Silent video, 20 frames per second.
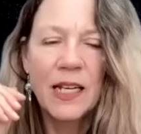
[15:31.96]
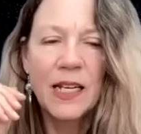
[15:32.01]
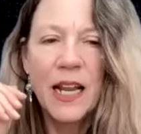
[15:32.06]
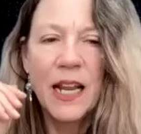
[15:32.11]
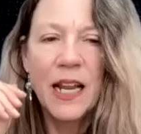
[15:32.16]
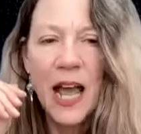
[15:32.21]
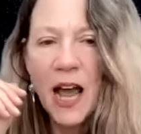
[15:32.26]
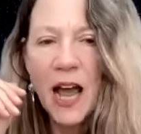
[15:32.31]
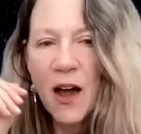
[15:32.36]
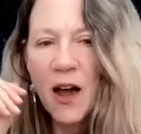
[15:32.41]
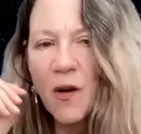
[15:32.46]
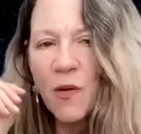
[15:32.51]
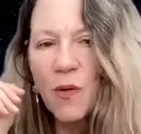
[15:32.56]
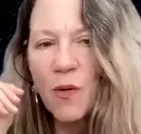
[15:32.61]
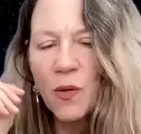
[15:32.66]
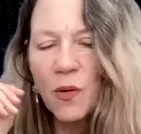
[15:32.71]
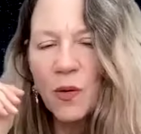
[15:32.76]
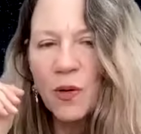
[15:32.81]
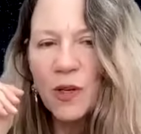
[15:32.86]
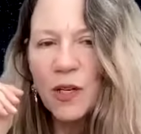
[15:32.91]

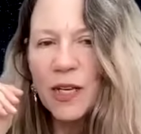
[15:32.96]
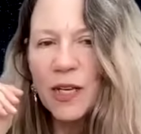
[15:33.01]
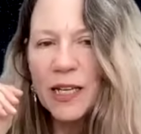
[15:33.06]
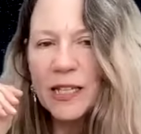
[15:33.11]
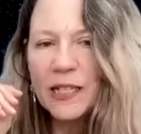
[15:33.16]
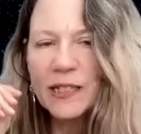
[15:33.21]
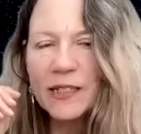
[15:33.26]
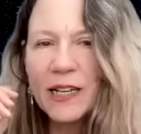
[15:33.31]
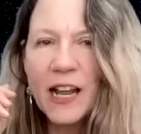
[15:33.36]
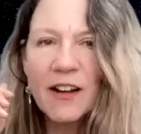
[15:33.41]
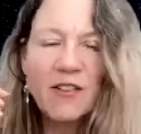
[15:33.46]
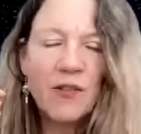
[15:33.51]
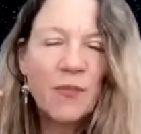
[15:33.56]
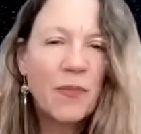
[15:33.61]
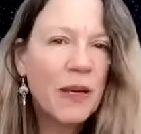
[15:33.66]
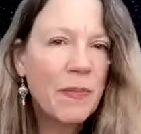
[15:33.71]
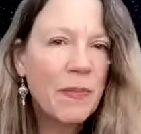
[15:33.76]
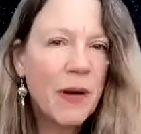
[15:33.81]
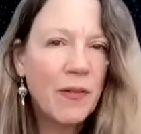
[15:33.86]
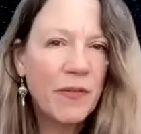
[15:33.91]
Now, it doesn't have to
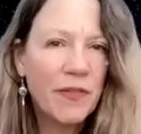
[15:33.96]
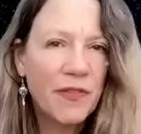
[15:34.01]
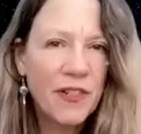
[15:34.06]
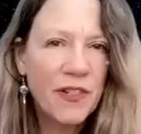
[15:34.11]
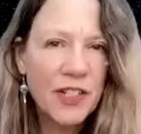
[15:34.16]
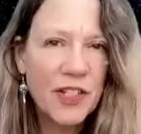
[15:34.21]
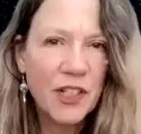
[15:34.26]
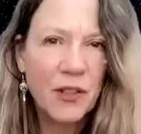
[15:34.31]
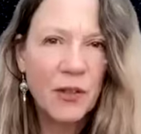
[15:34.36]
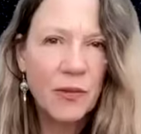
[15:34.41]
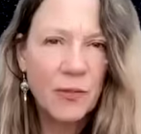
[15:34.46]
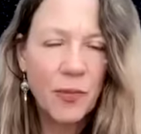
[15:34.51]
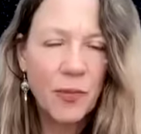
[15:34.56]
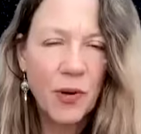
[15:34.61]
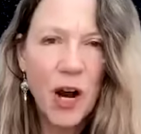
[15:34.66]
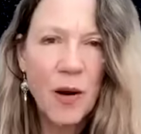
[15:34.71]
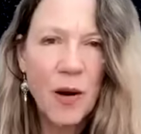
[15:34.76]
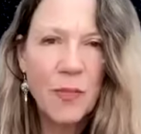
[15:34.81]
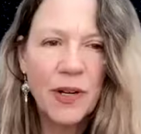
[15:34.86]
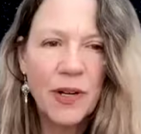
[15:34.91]
be about physical
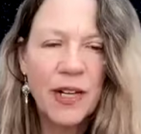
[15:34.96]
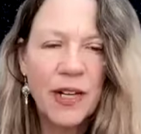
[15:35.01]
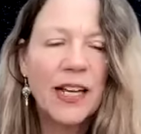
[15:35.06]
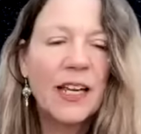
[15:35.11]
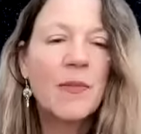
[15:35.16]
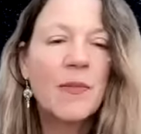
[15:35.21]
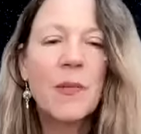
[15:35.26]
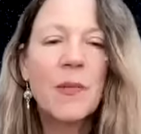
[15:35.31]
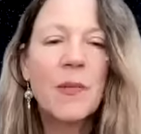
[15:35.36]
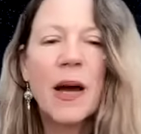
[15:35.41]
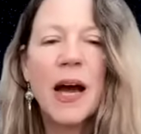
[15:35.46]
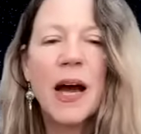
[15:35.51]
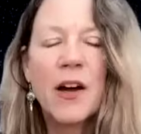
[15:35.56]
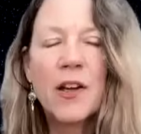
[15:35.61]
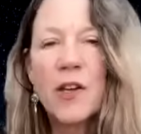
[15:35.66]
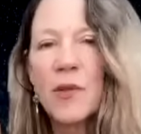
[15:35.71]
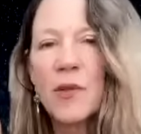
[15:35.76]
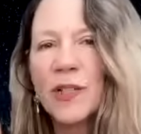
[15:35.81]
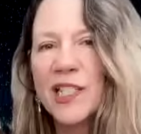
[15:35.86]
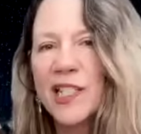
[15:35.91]
property. It can be about how
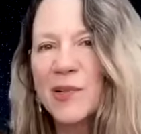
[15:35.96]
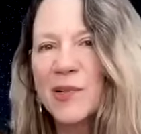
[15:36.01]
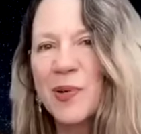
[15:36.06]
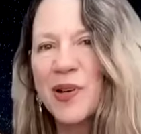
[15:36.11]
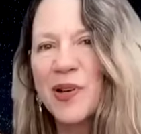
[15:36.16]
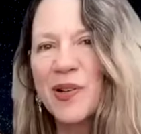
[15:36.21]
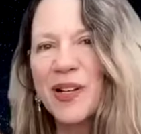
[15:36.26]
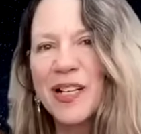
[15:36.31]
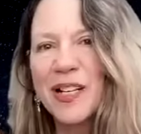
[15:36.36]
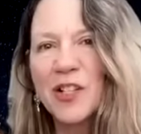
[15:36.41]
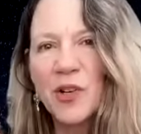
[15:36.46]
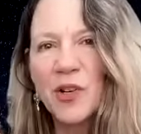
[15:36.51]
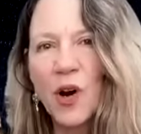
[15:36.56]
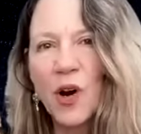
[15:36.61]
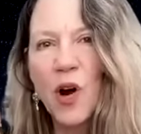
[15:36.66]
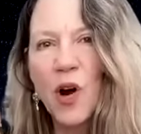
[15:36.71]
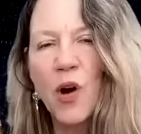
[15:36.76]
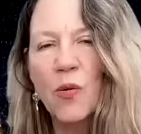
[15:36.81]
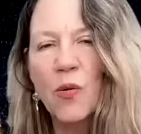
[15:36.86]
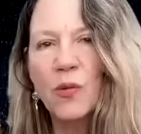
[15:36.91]
you experience your
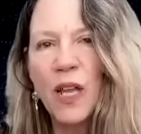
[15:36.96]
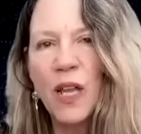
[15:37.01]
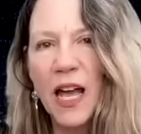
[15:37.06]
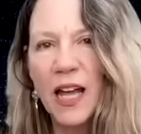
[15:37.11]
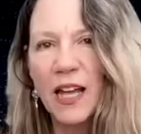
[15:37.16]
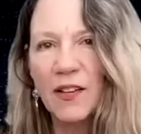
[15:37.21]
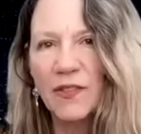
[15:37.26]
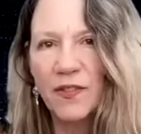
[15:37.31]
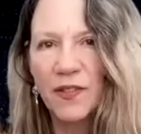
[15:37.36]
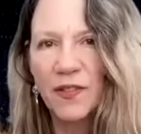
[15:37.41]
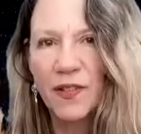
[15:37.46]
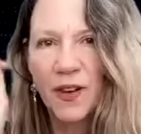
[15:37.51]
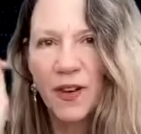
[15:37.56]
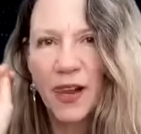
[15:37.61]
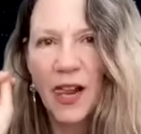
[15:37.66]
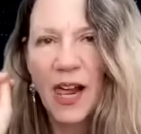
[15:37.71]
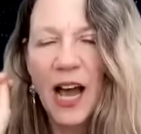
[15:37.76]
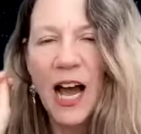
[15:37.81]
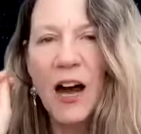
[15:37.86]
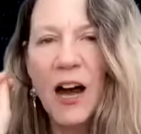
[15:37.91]
home life,
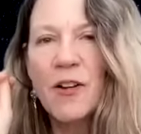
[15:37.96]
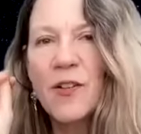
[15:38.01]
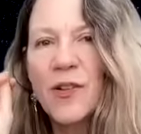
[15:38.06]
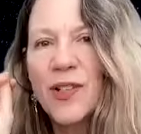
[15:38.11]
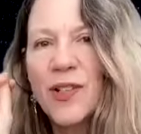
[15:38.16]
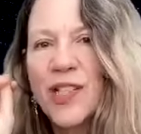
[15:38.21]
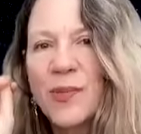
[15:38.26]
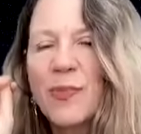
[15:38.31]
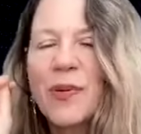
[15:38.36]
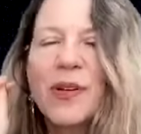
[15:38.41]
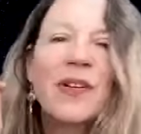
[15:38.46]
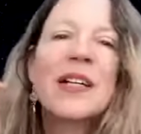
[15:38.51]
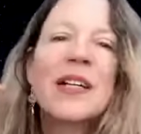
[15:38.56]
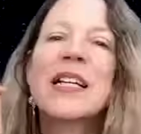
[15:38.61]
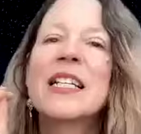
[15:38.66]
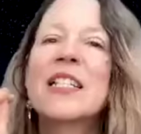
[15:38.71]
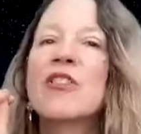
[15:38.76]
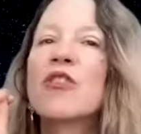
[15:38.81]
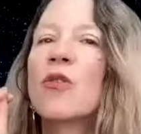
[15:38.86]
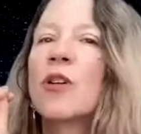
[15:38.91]
how you
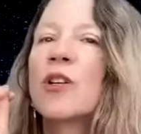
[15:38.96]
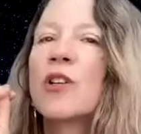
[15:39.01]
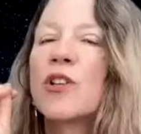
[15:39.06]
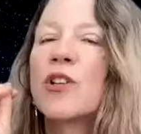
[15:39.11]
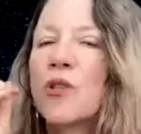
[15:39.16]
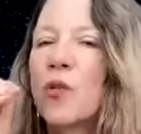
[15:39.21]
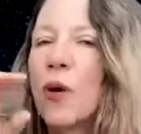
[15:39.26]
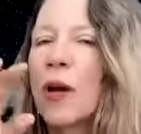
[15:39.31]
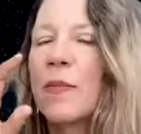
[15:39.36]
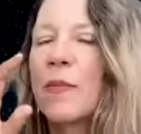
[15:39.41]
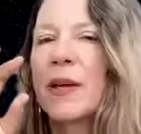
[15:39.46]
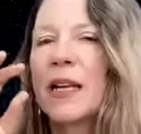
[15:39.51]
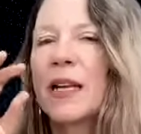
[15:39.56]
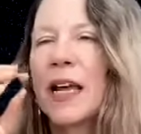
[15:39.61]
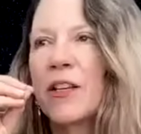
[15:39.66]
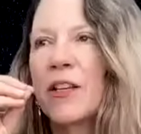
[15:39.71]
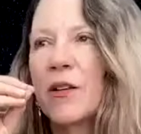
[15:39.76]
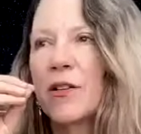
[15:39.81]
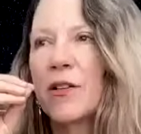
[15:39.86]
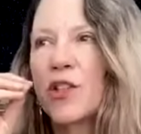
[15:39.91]
experience your
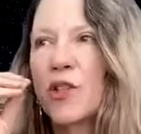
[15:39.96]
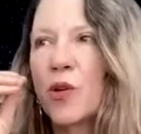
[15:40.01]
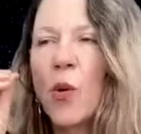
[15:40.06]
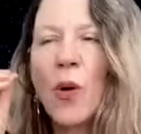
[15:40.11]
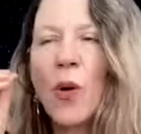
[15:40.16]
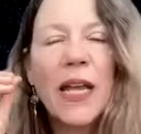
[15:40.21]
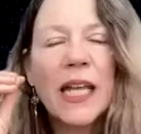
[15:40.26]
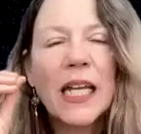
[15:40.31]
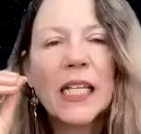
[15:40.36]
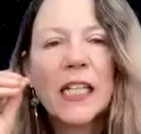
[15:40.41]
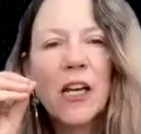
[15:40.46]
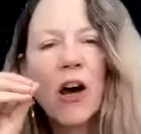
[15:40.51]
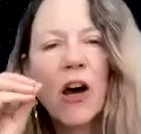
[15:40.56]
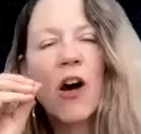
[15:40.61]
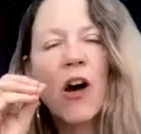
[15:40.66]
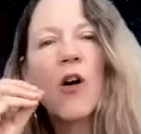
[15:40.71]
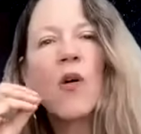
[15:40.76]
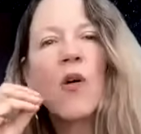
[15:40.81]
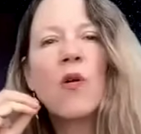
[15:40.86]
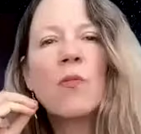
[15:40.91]
enjoyment and your joy in the
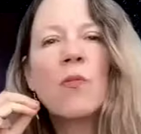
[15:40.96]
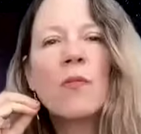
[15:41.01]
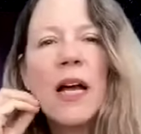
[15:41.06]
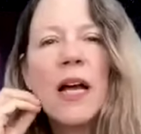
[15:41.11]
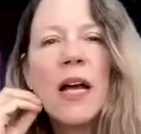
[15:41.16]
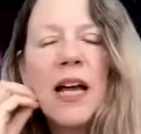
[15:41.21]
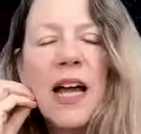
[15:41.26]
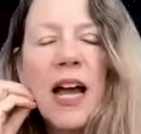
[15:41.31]
home.